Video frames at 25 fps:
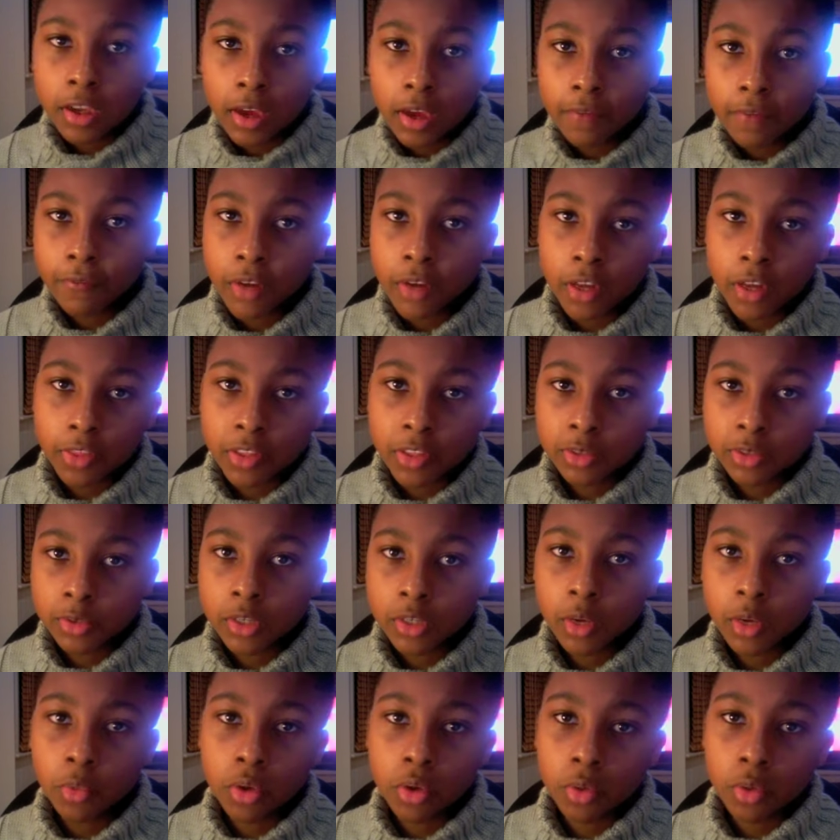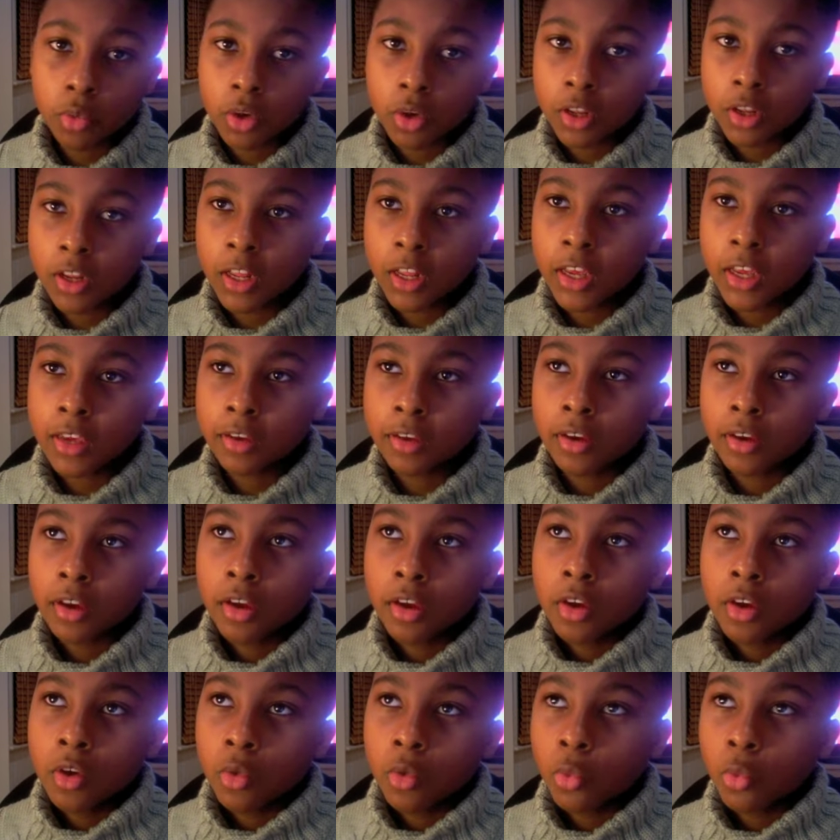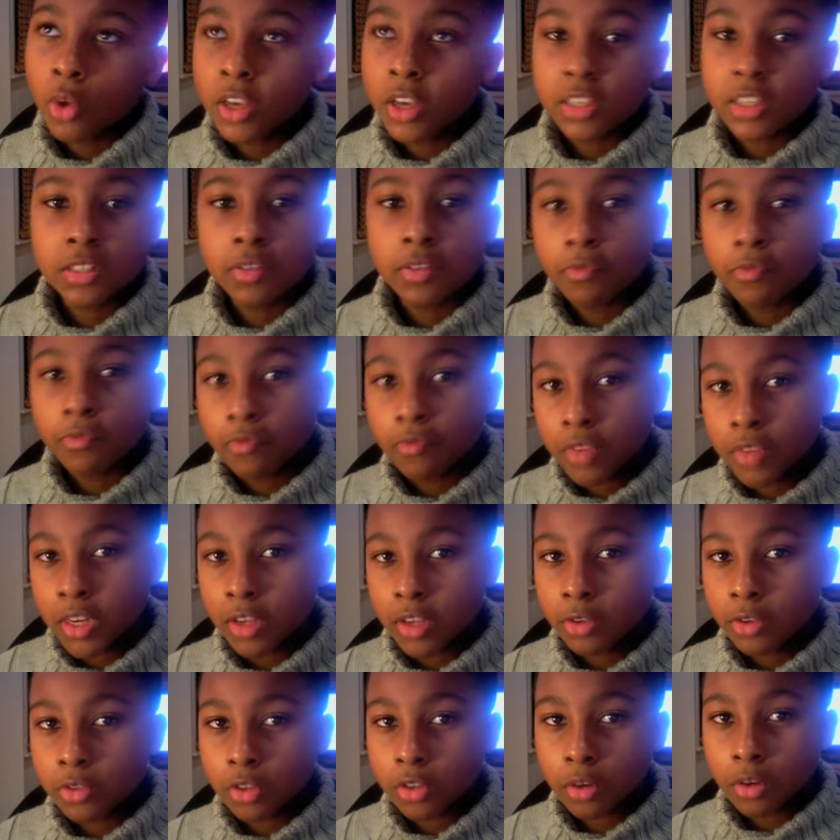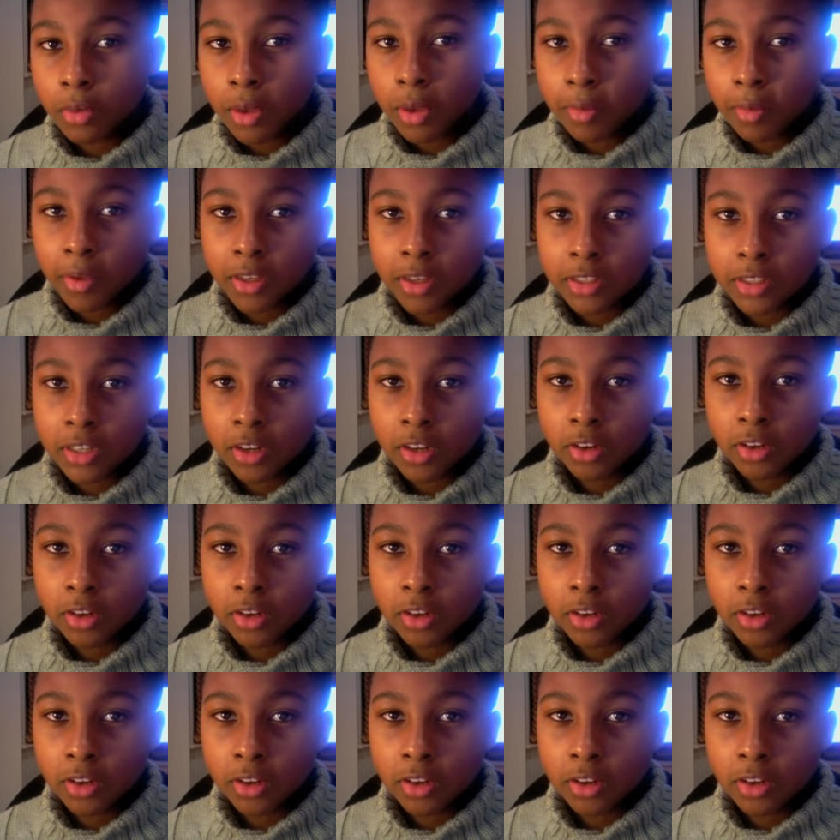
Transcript: and funny things which I wouldn't want to like waste videos on on my main channel.